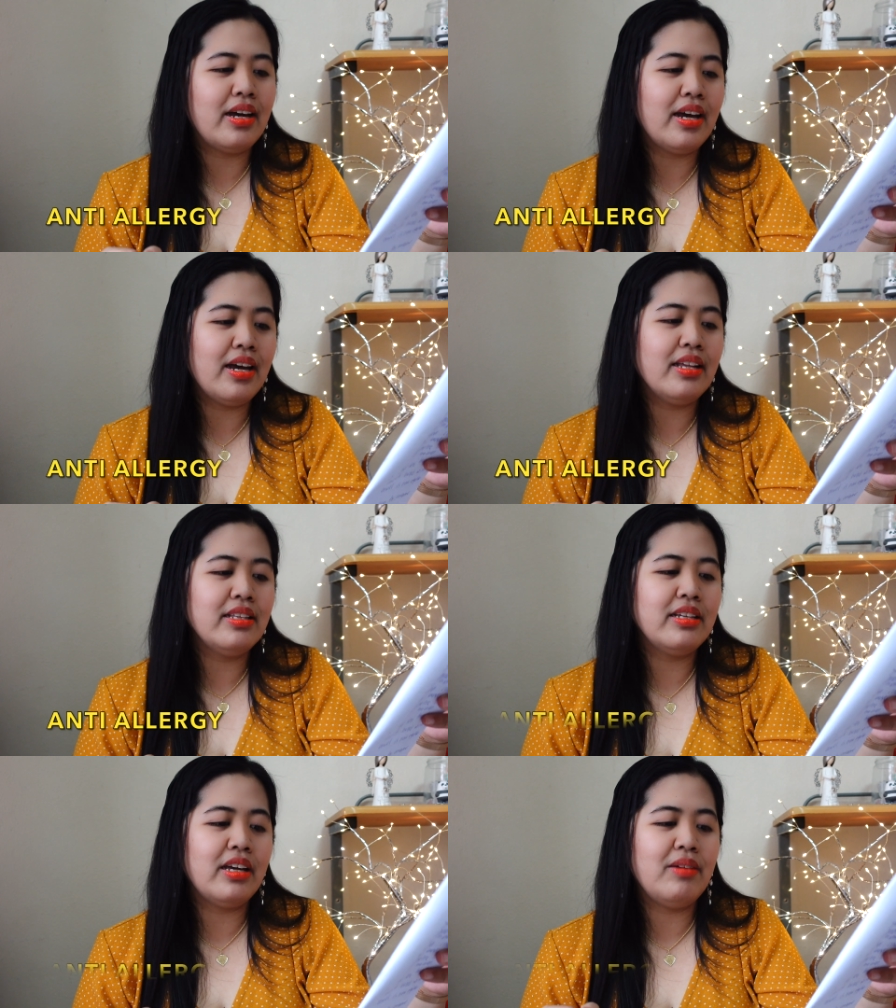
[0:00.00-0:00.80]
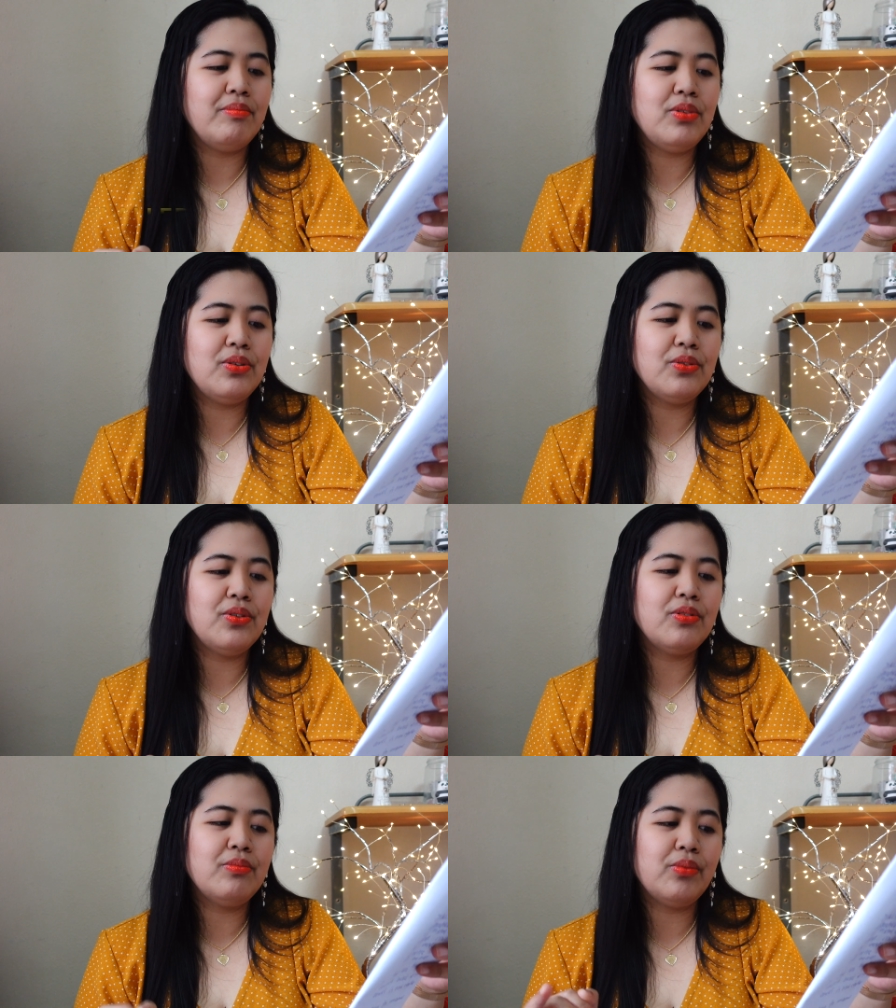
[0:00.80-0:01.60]
and
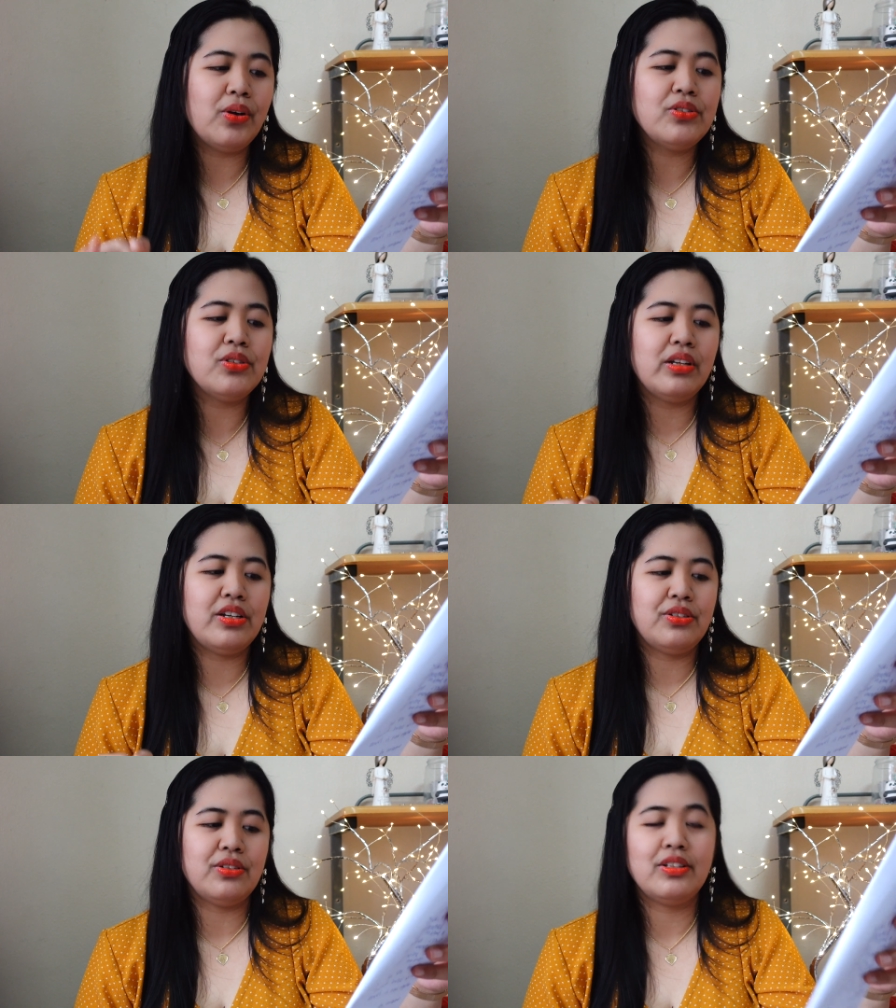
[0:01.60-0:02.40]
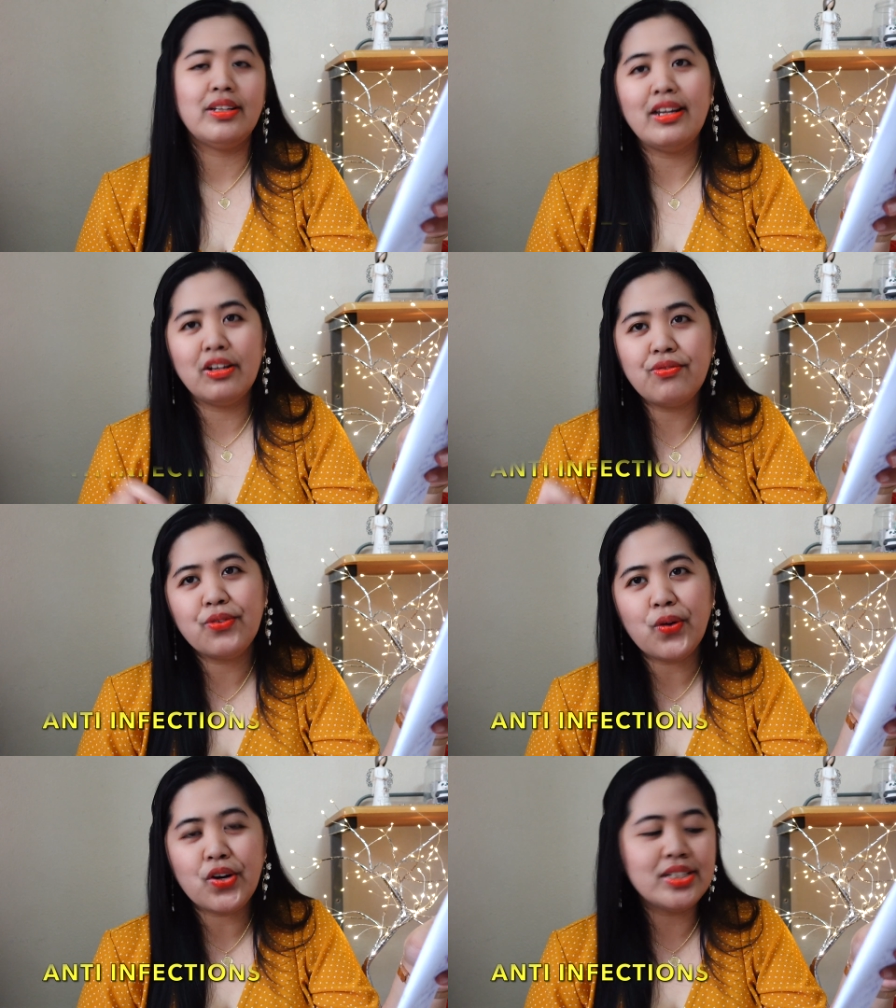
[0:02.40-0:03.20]
immunomodulation, and of
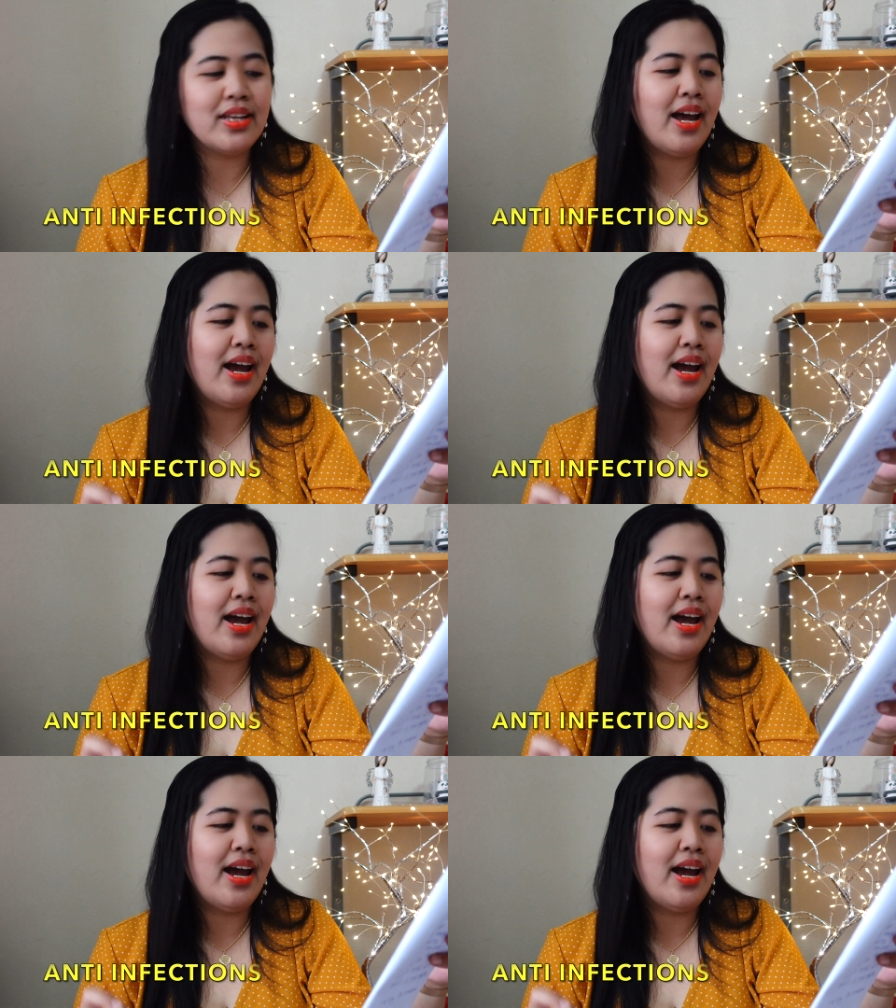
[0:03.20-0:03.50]
course